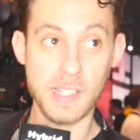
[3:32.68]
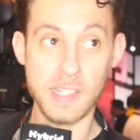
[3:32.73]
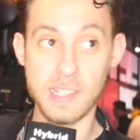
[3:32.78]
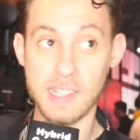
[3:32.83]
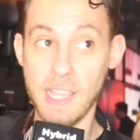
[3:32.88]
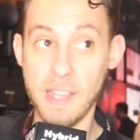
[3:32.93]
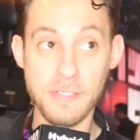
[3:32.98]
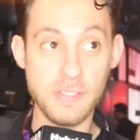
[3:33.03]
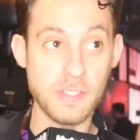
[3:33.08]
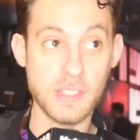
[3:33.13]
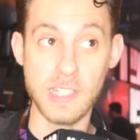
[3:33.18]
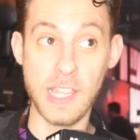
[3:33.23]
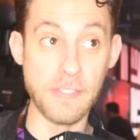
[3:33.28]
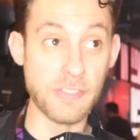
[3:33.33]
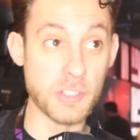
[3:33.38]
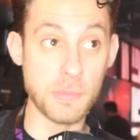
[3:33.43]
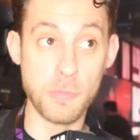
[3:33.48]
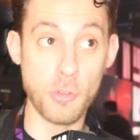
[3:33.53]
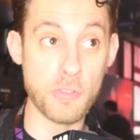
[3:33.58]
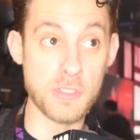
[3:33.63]
Left,
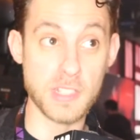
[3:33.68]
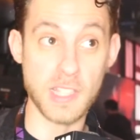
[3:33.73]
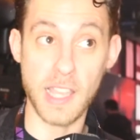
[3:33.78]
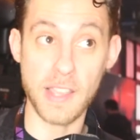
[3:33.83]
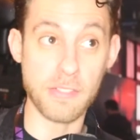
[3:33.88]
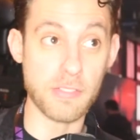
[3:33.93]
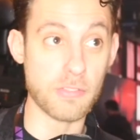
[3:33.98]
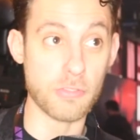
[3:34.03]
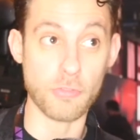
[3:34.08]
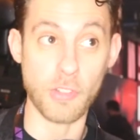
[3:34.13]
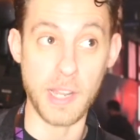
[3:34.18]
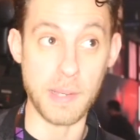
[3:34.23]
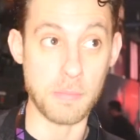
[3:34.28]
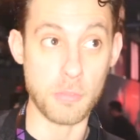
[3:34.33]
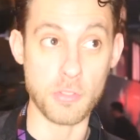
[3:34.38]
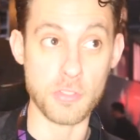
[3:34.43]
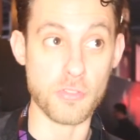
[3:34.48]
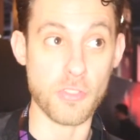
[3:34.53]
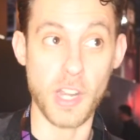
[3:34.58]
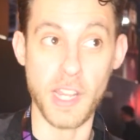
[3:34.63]
left moves left, right
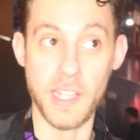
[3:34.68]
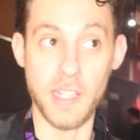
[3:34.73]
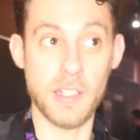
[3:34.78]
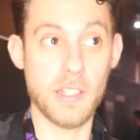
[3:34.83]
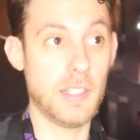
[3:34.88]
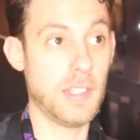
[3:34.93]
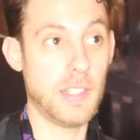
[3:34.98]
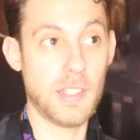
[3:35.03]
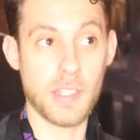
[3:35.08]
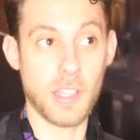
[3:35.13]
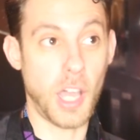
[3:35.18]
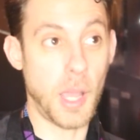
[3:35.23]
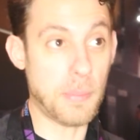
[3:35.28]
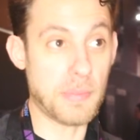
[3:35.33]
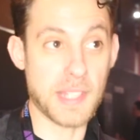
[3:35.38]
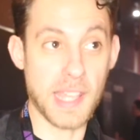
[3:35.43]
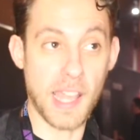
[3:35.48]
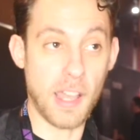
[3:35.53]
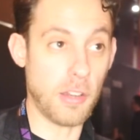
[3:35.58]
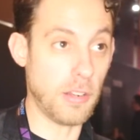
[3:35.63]
moves right,
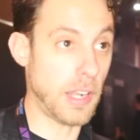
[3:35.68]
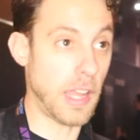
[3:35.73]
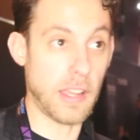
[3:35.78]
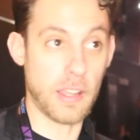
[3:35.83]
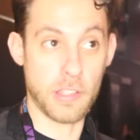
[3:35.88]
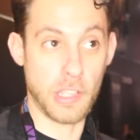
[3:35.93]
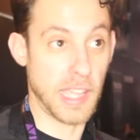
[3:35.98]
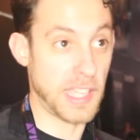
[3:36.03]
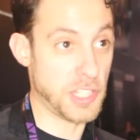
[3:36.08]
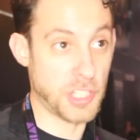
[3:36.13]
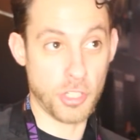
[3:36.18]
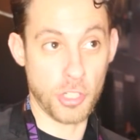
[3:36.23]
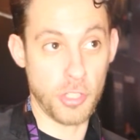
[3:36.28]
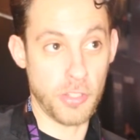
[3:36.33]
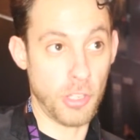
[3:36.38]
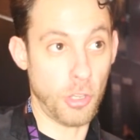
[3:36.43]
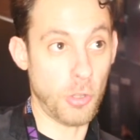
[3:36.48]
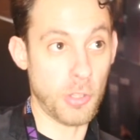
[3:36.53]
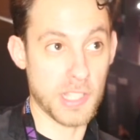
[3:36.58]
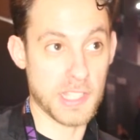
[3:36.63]
up, down. I, I can show you
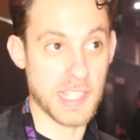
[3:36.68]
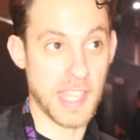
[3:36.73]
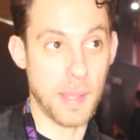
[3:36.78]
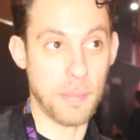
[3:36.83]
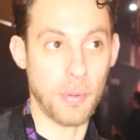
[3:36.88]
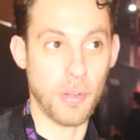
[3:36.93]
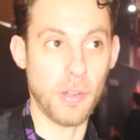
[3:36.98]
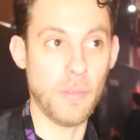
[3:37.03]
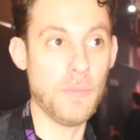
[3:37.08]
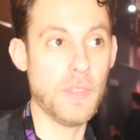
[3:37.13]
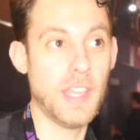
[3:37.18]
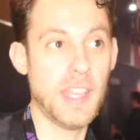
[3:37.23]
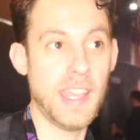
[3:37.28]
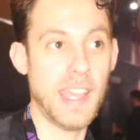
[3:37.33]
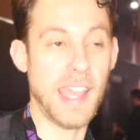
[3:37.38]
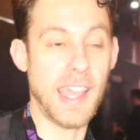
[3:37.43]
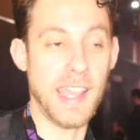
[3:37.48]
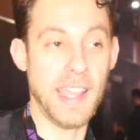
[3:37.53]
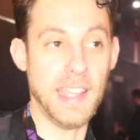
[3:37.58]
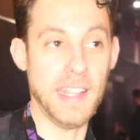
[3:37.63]
the whole example.
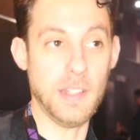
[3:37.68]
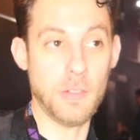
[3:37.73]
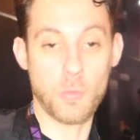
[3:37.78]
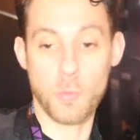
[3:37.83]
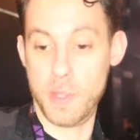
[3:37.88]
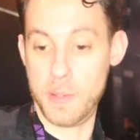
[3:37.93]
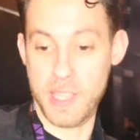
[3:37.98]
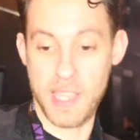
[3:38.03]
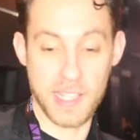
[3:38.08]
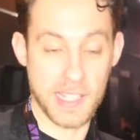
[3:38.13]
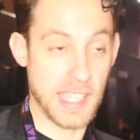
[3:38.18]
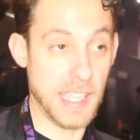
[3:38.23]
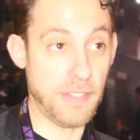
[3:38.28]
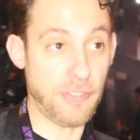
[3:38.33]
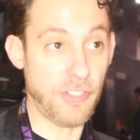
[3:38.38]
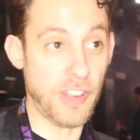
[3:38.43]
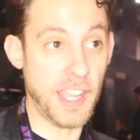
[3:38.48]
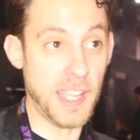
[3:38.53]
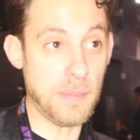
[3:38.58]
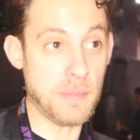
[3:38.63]
And we hit
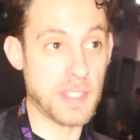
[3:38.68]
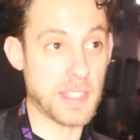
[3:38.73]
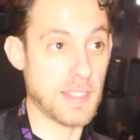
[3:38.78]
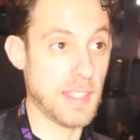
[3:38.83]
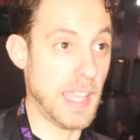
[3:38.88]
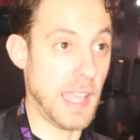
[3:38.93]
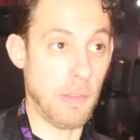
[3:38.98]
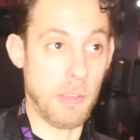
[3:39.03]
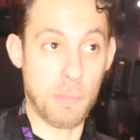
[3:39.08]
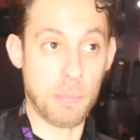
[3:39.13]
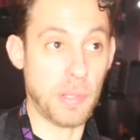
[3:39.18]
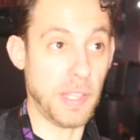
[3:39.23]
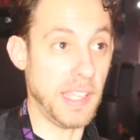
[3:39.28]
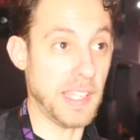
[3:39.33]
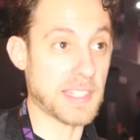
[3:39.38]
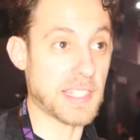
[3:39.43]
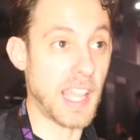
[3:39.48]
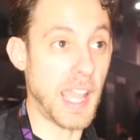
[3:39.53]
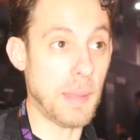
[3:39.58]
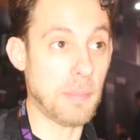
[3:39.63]
keyframes, we play
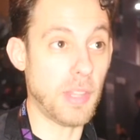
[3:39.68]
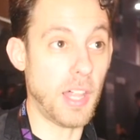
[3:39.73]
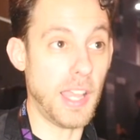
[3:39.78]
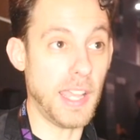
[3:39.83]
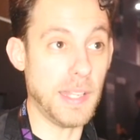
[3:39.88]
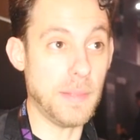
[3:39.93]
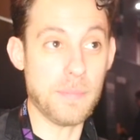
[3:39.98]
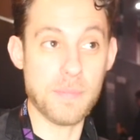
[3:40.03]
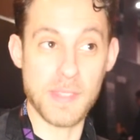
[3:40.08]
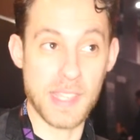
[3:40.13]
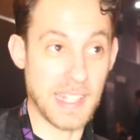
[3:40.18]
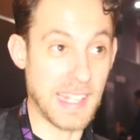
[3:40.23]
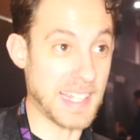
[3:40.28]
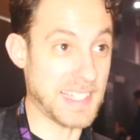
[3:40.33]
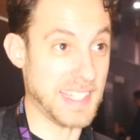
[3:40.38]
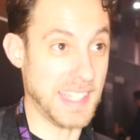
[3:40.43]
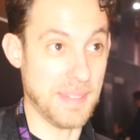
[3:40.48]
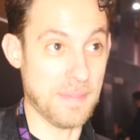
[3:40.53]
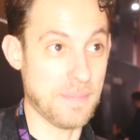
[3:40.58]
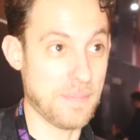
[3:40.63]
a timeline, and
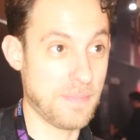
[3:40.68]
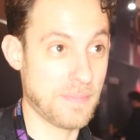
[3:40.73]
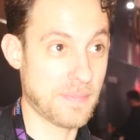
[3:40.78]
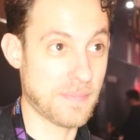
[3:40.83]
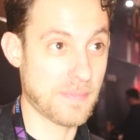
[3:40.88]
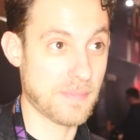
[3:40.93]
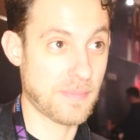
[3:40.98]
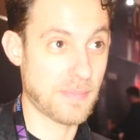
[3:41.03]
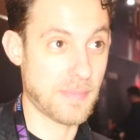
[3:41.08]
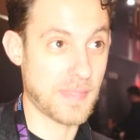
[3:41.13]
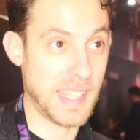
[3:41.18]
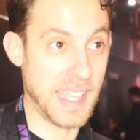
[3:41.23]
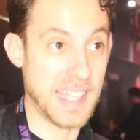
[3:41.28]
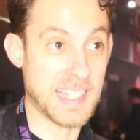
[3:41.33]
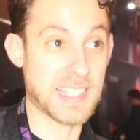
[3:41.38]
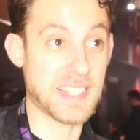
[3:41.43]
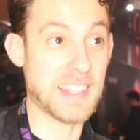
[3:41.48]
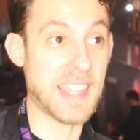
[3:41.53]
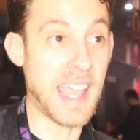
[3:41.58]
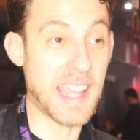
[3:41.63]
that's it.
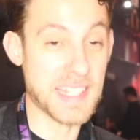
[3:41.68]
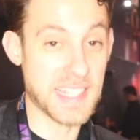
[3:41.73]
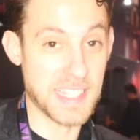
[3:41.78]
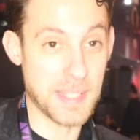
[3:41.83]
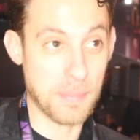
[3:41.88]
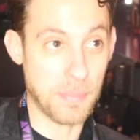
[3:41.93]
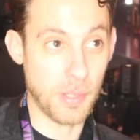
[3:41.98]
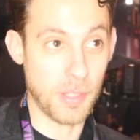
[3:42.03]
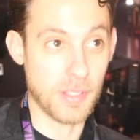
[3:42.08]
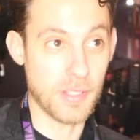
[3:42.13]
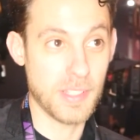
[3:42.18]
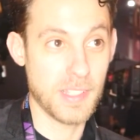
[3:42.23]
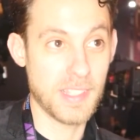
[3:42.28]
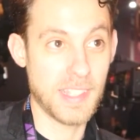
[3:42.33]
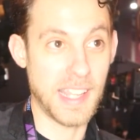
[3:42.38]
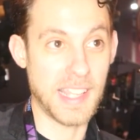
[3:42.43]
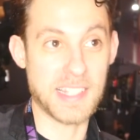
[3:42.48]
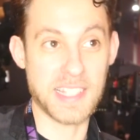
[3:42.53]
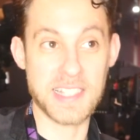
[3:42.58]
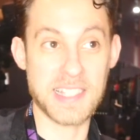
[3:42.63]
It's that simple.
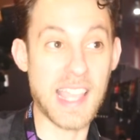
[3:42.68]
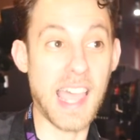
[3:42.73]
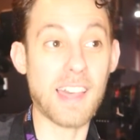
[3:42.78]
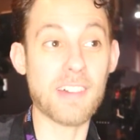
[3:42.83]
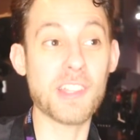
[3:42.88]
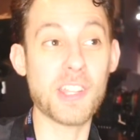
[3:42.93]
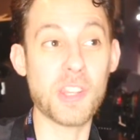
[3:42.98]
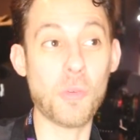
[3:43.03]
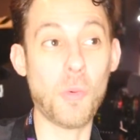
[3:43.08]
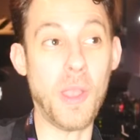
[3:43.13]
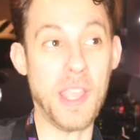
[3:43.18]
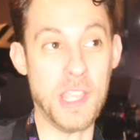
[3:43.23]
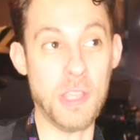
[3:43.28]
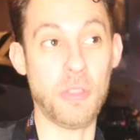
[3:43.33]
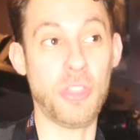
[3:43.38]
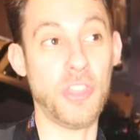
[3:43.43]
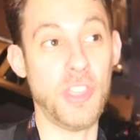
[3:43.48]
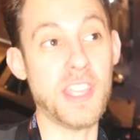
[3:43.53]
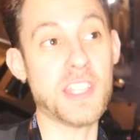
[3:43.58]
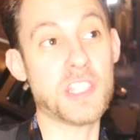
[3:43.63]
It's exactly the way
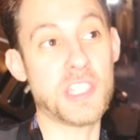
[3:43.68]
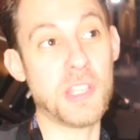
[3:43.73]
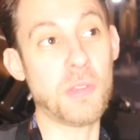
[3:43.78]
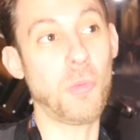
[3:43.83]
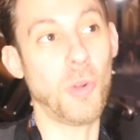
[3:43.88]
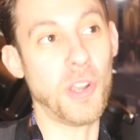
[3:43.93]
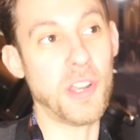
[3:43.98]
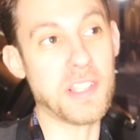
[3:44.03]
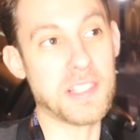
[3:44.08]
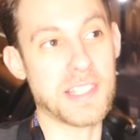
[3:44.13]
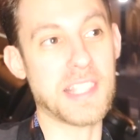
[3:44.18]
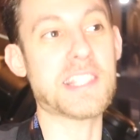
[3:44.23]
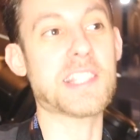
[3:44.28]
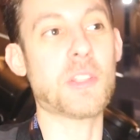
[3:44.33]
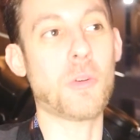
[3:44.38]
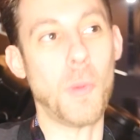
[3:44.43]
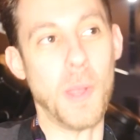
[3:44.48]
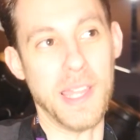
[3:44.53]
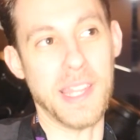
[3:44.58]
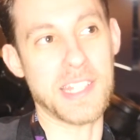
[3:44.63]
you think she works is
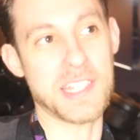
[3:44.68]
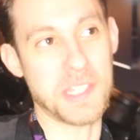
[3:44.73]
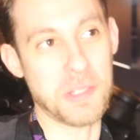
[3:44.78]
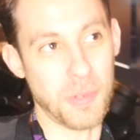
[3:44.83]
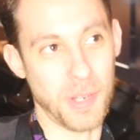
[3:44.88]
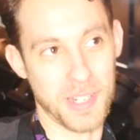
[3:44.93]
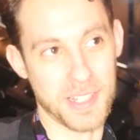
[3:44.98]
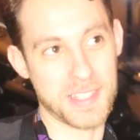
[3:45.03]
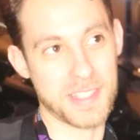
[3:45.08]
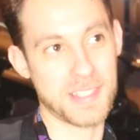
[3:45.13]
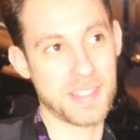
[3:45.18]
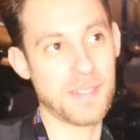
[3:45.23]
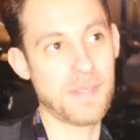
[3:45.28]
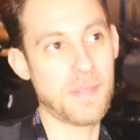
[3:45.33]
the way that she works.